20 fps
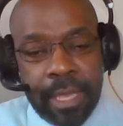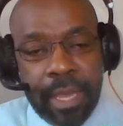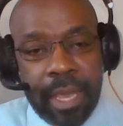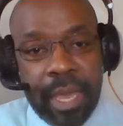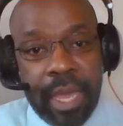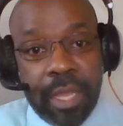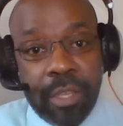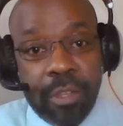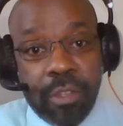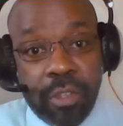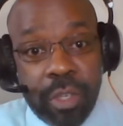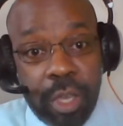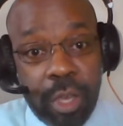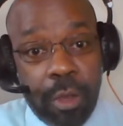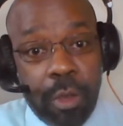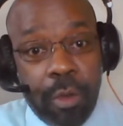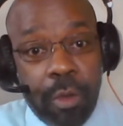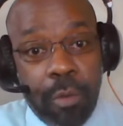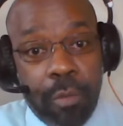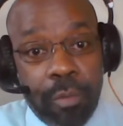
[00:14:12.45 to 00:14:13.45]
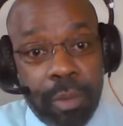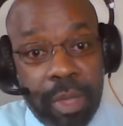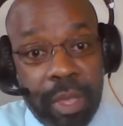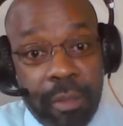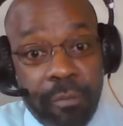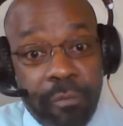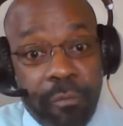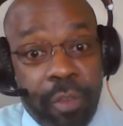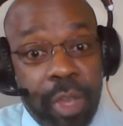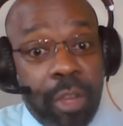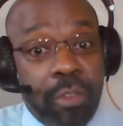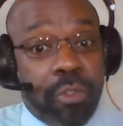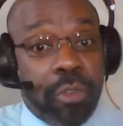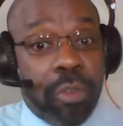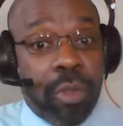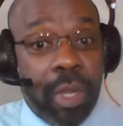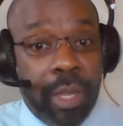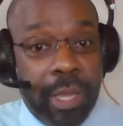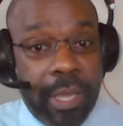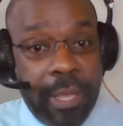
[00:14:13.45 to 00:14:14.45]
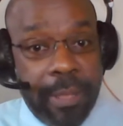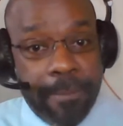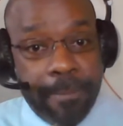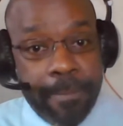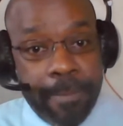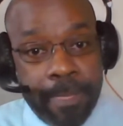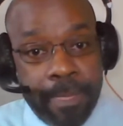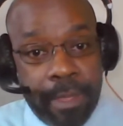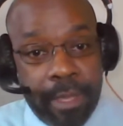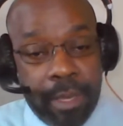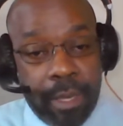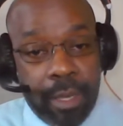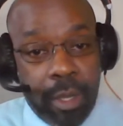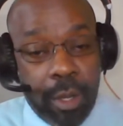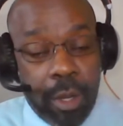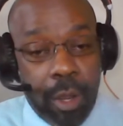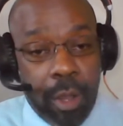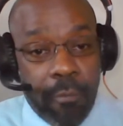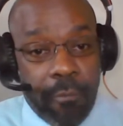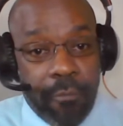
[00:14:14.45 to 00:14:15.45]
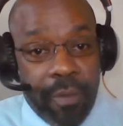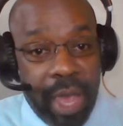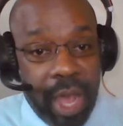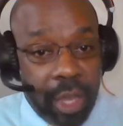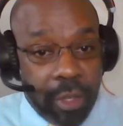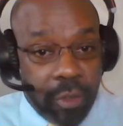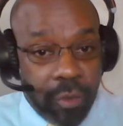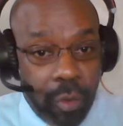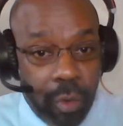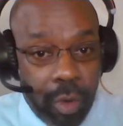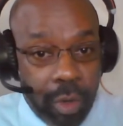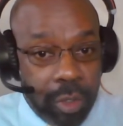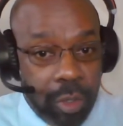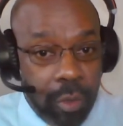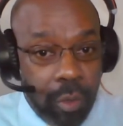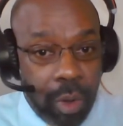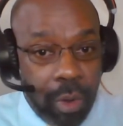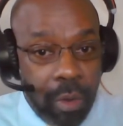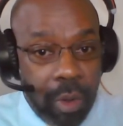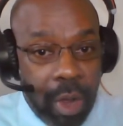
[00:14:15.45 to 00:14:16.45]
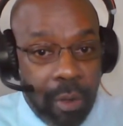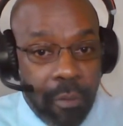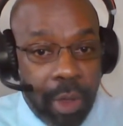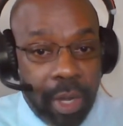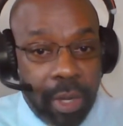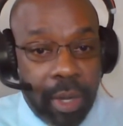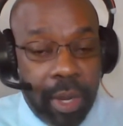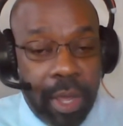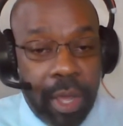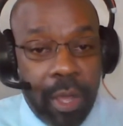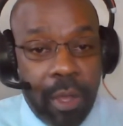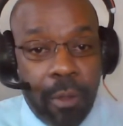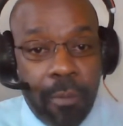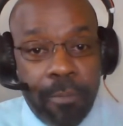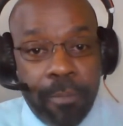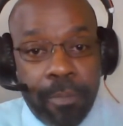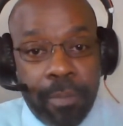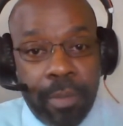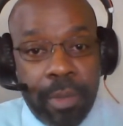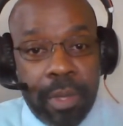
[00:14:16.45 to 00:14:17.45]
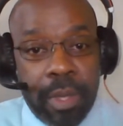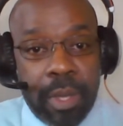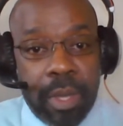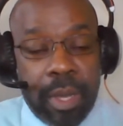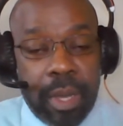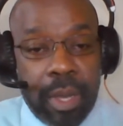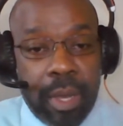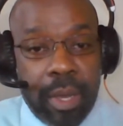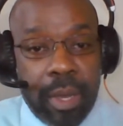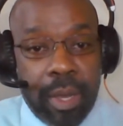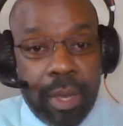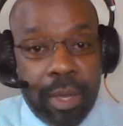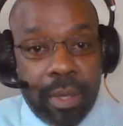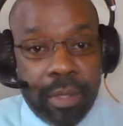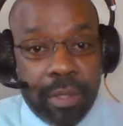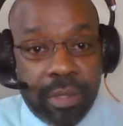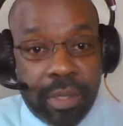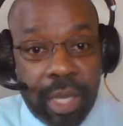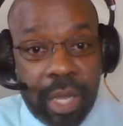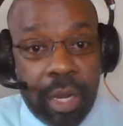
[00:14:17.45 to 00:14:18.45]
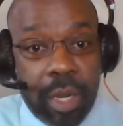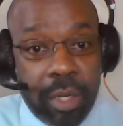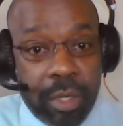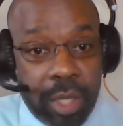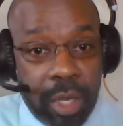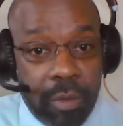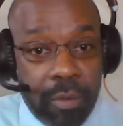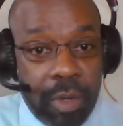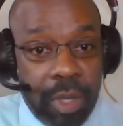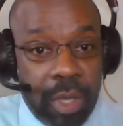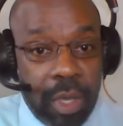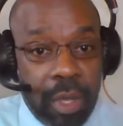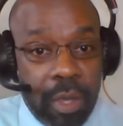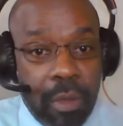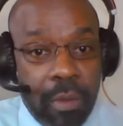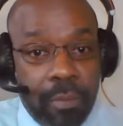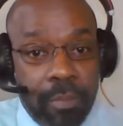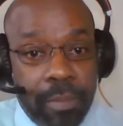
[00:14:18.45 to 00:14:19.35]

And so eventually, you know, fast forward to where we're at right now, uh, San Antonio,